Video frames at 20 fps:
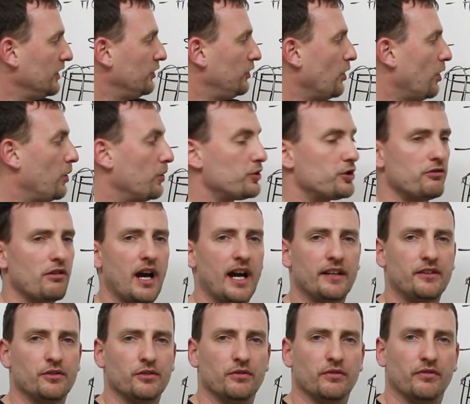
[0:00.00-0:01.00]
Don't try
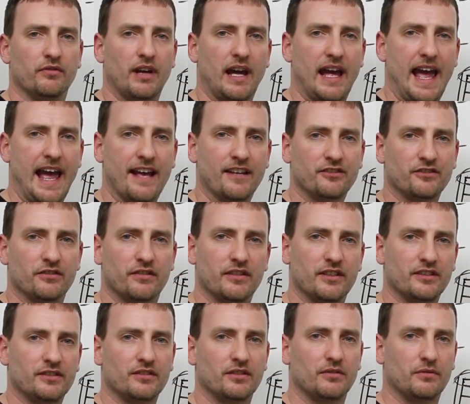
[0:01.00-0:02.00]
to answer
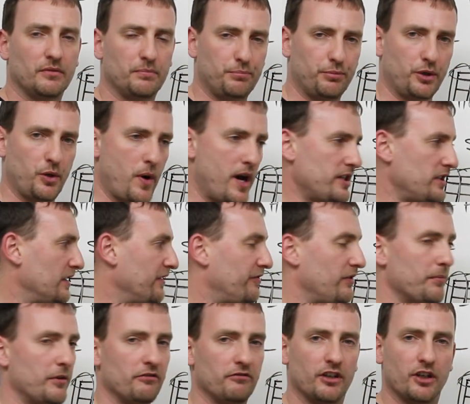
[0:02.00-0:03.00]
this question
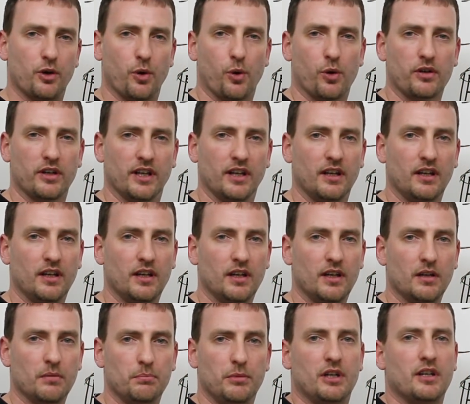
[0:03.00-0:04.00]
from the recording
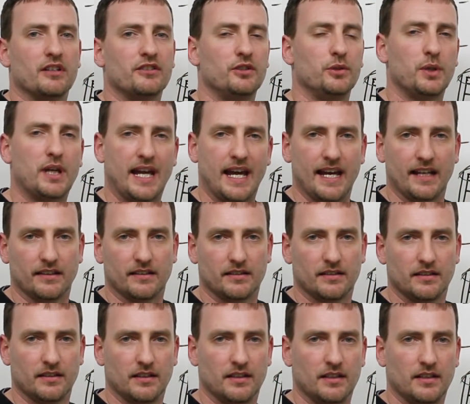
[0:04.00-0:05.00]
because you can't.
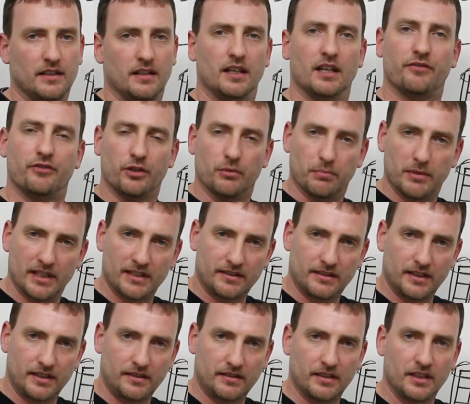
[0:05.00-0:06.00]
If you missed
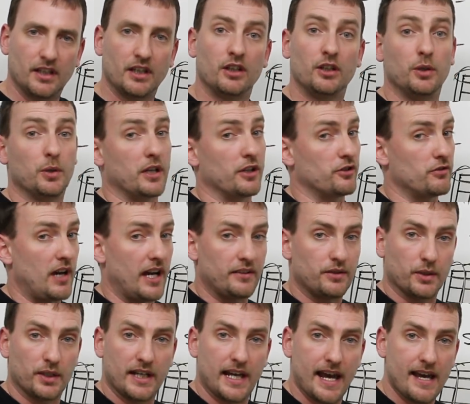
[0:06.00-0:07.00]
it, you can try
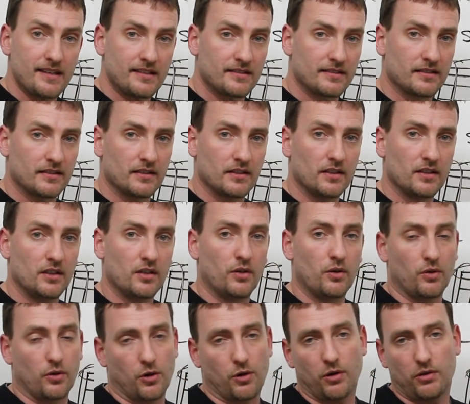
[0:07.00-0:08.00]
to guess
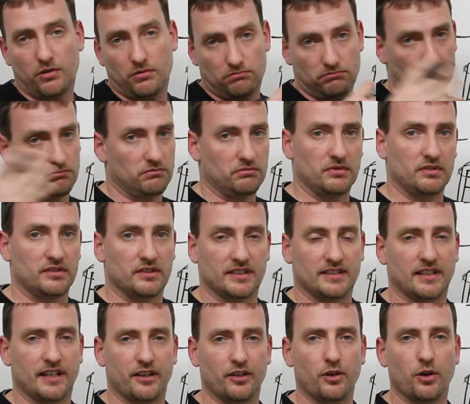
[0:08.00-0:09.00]
or
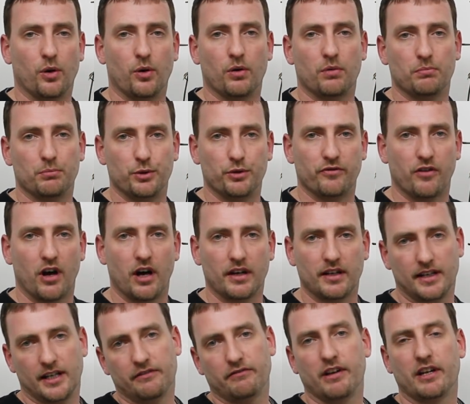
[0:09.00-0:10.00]
just let it go, move
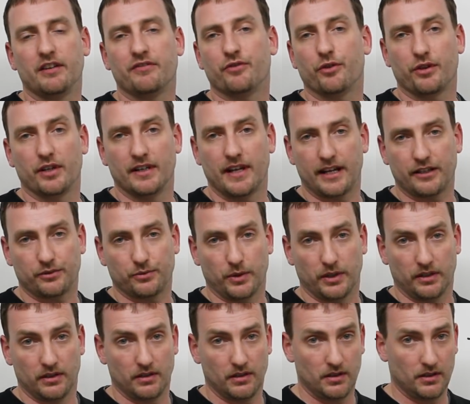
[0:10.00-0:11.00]
on, get ready for the next
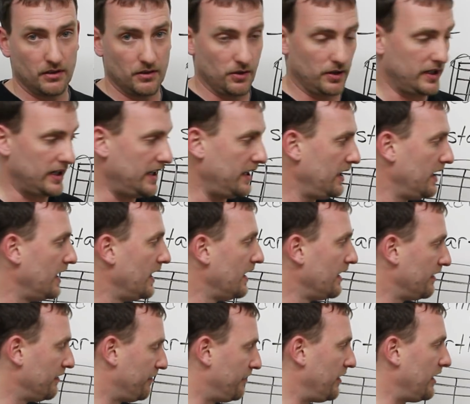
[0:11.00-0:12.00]
one. Okay?
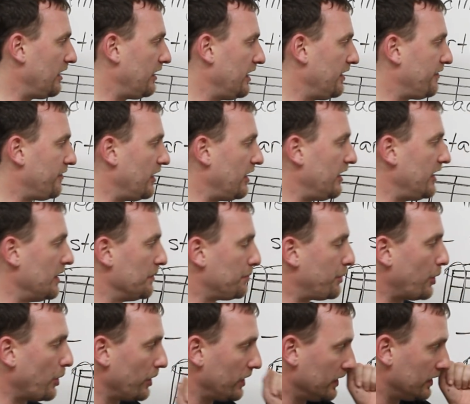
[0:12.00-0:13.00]
Very, very
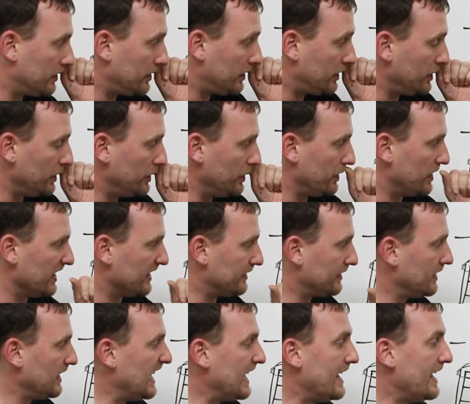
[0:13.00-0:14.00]
important to do this.